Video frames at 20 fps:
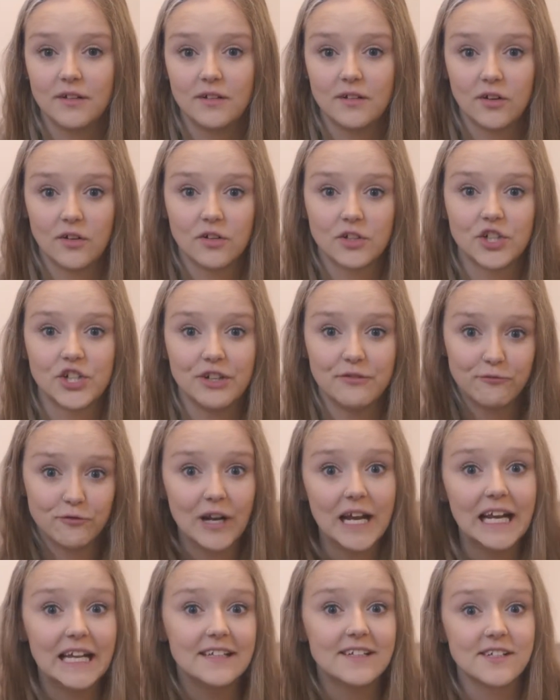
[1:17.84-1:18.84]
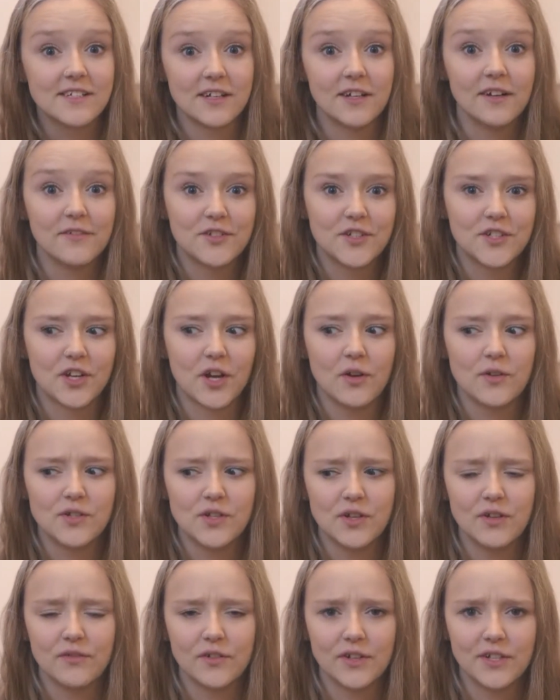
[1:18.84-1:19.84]
God, she really deserves to go to
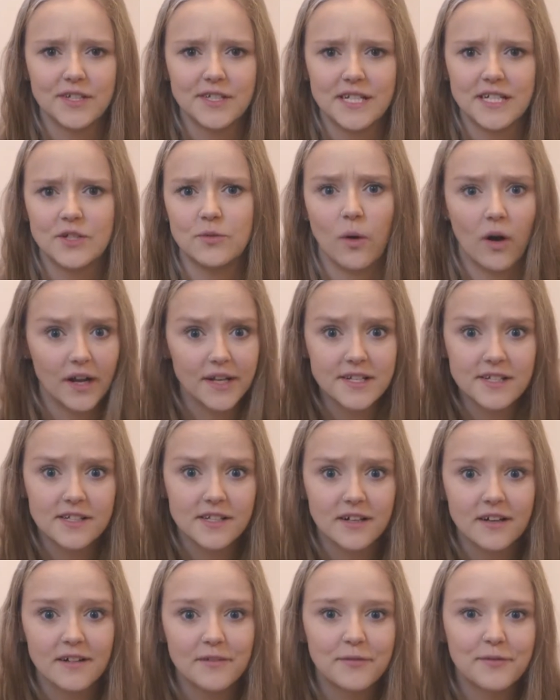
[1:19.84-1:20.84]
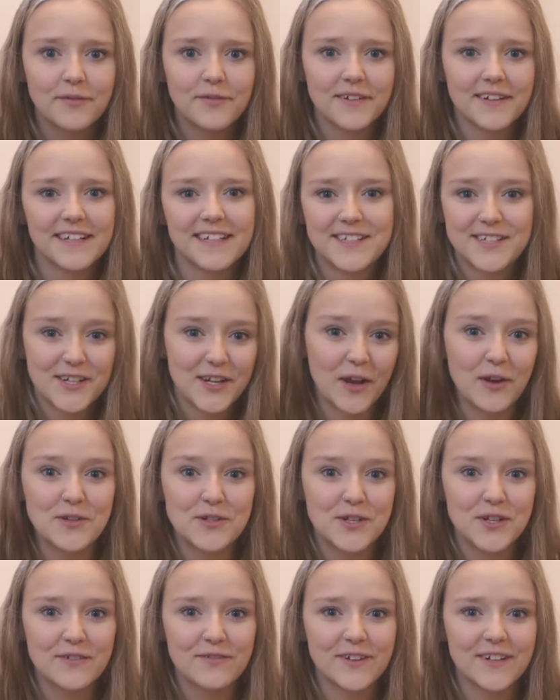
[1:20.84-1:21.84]
university. Do I deserve to go
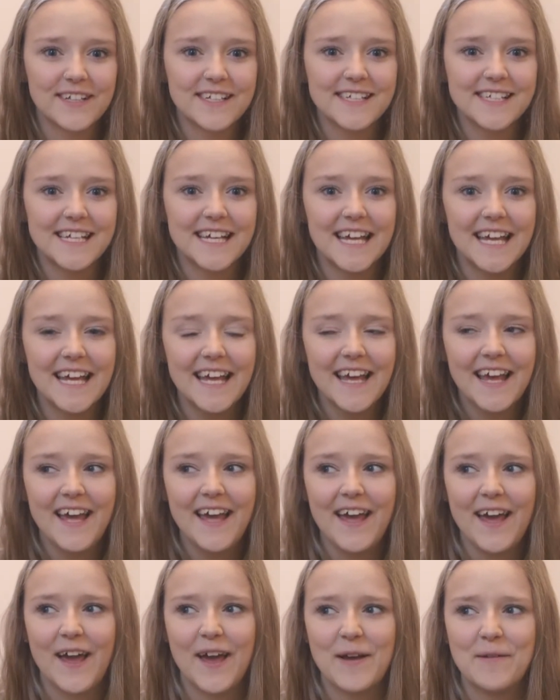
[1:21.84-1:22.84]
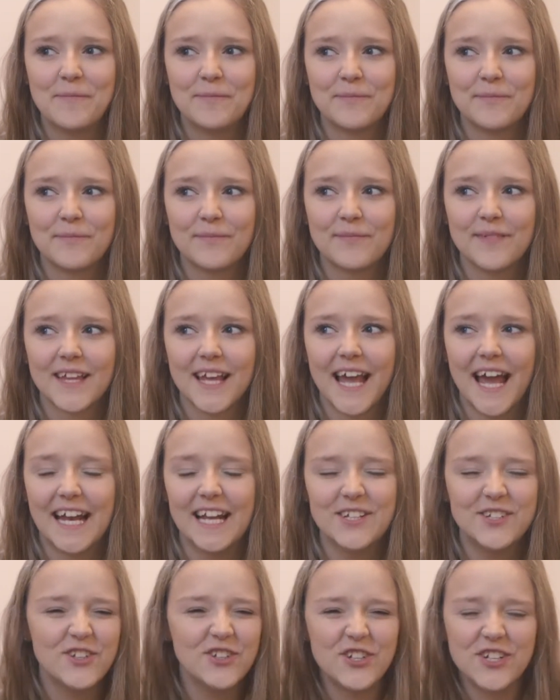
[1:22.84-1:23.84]
to university? And
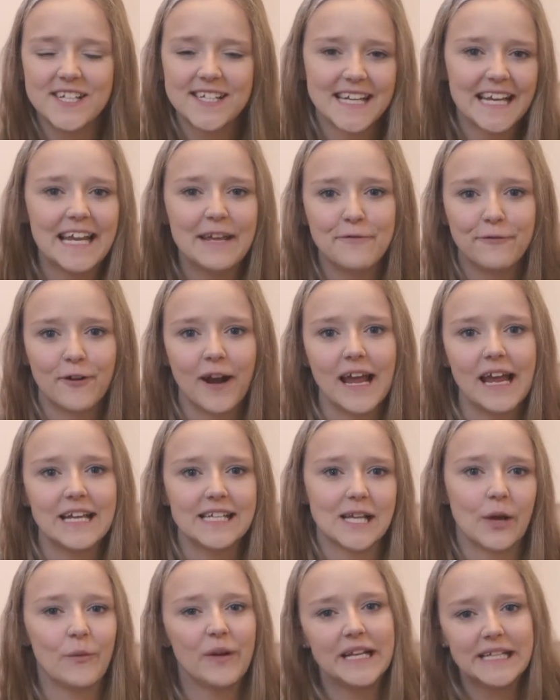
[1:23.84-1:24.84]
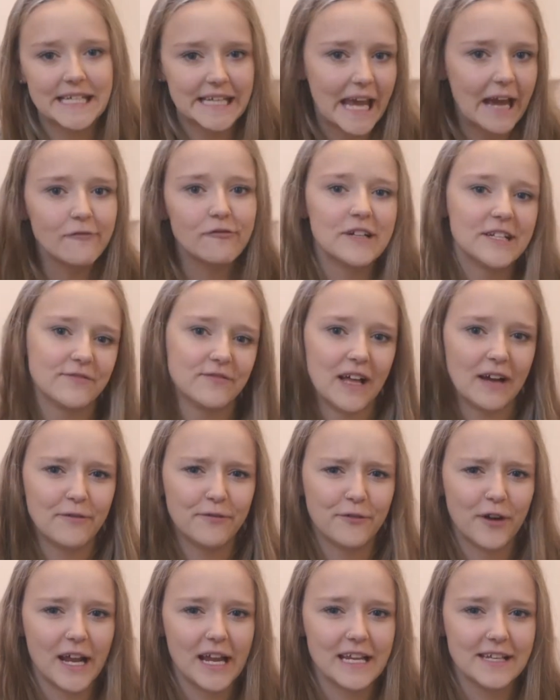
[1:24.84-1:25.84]
it's such a silly phrase. Like, we need to get rid of that
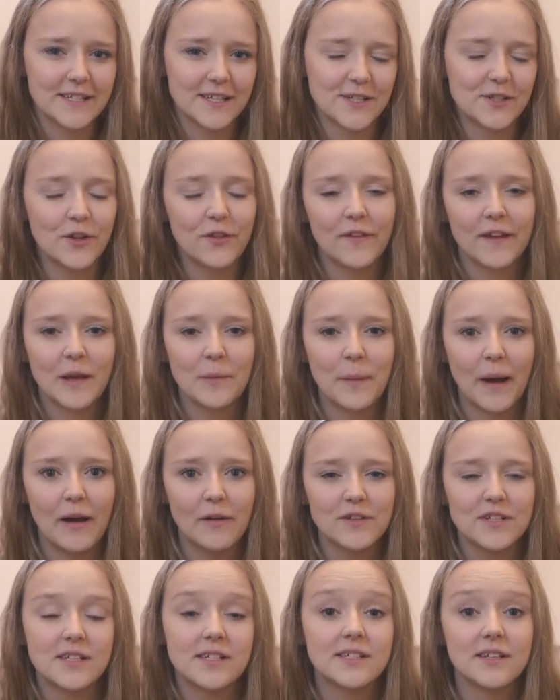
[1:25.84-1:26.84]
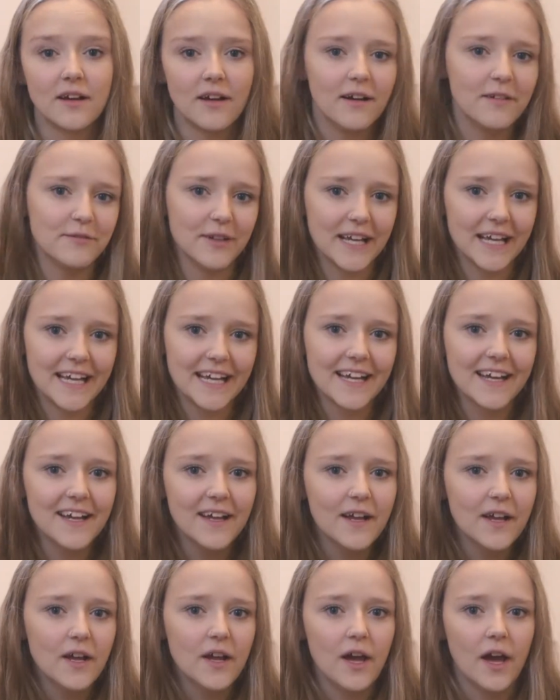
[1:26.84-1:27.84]
phrase. There's nothing about deserving
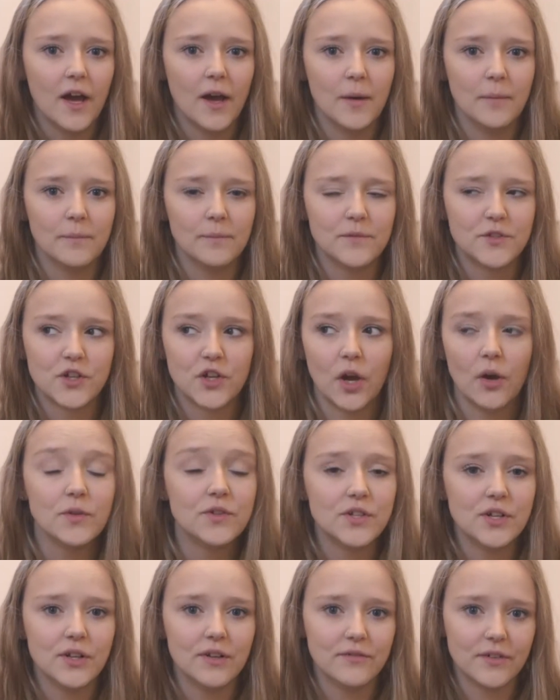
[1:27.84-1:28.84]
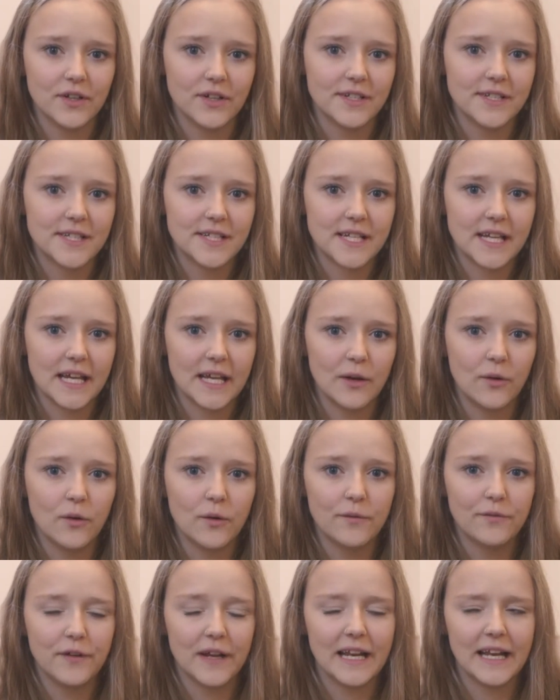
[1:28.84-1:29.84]
to go to university,
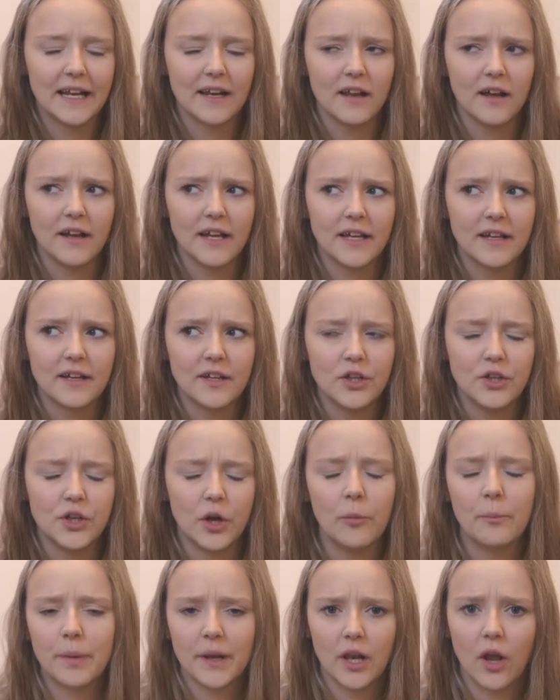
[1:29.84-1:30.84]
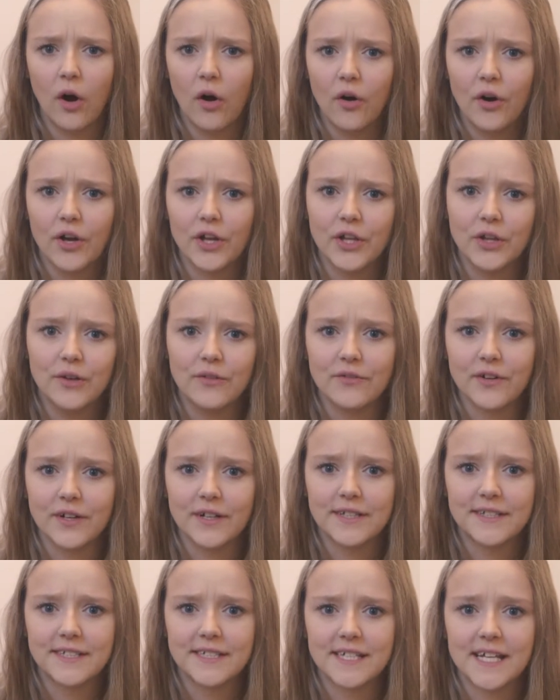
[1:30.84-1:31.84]
or feeling like you don't belong at
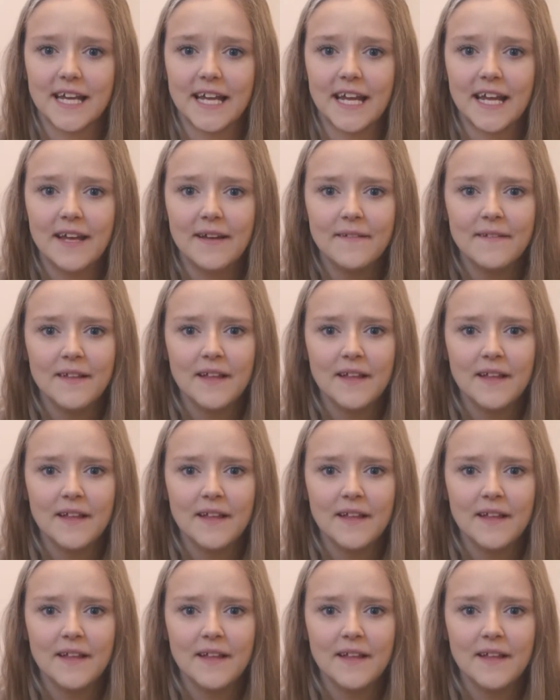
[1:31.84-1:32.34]
university.